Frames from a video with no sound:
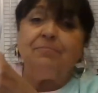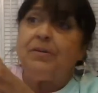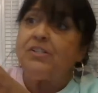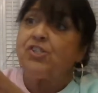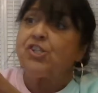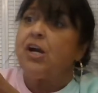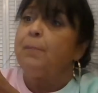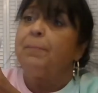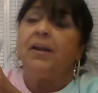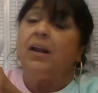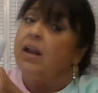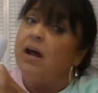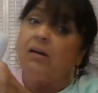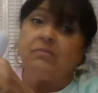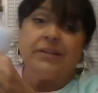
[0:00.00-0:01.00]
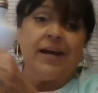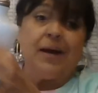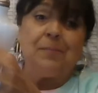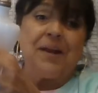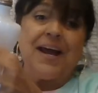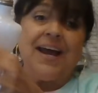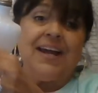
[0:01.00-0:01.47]
been shopping a long
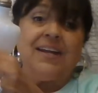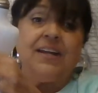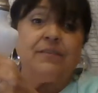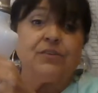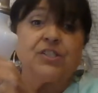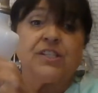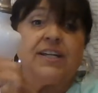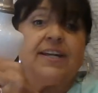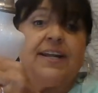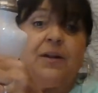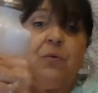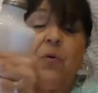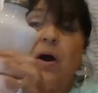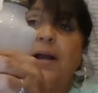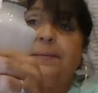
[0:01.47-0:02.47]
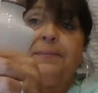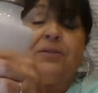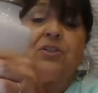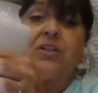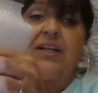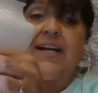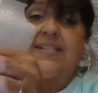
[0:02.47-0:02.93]
time and I hadn't ever seen any white
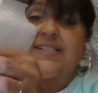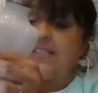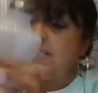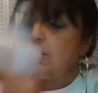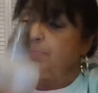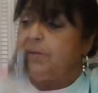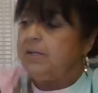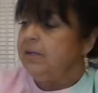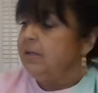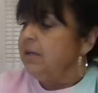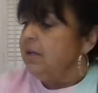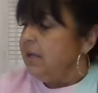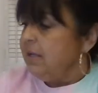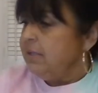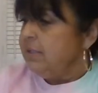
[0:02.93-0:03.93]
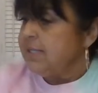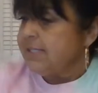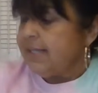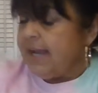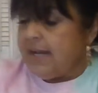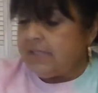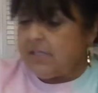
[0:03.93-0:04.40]
milk glass this big. Let's
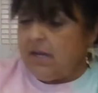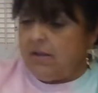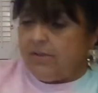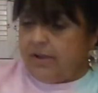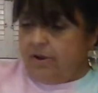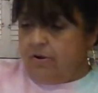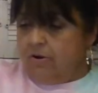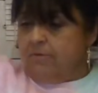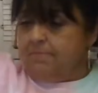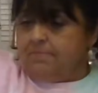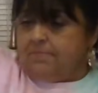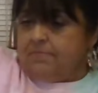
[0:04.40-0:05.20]
see how tall they are.